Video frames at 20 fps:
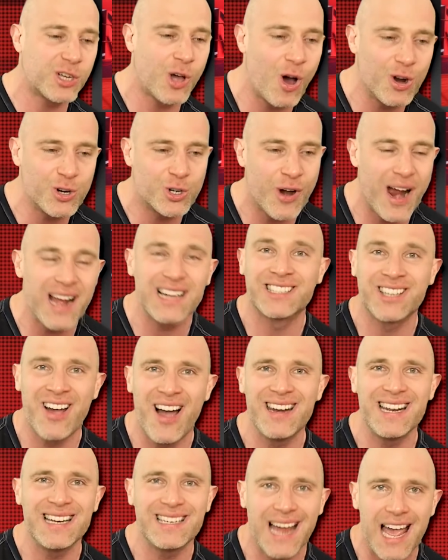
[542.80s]
the contract
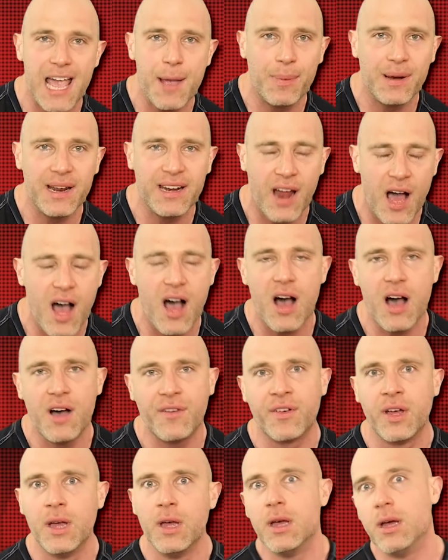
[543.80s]
signing table in
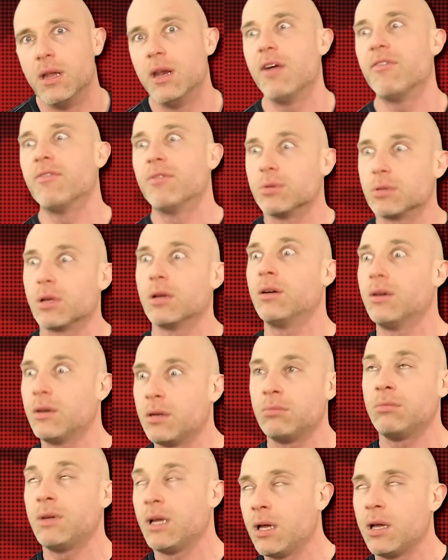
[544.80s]
half. And everyone was like,
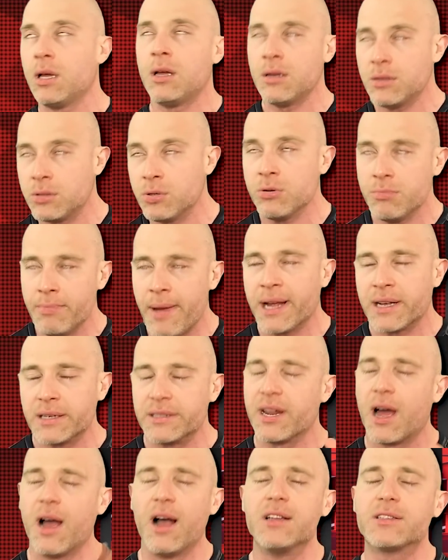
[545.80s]
oh man, Drew
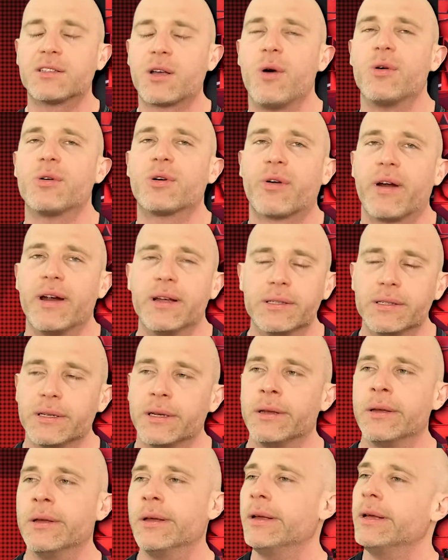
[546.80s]
McIntyre's gone
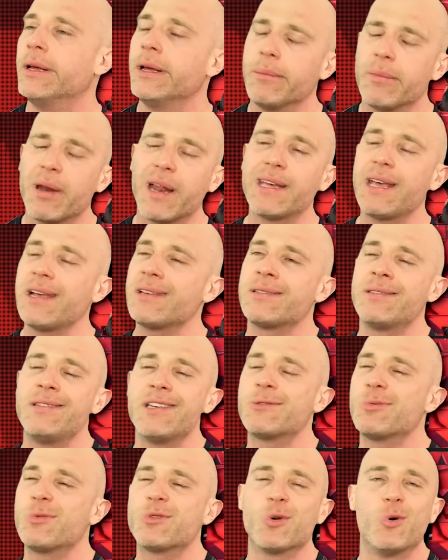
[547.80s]
crazy. But I guess
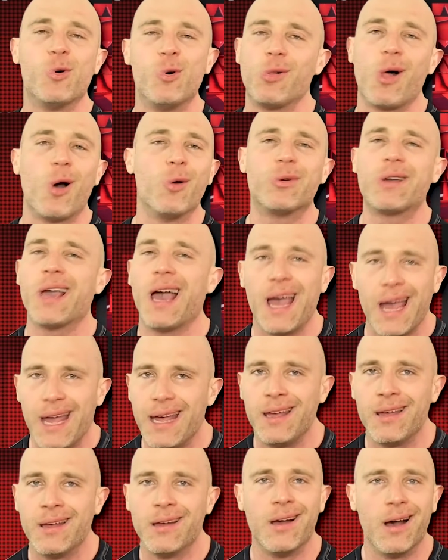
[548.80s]
this was all
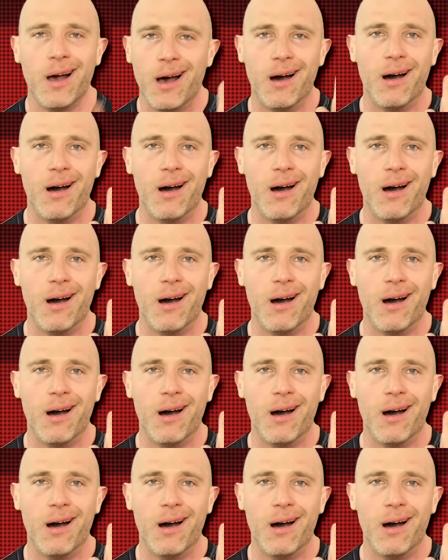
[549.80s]
okay.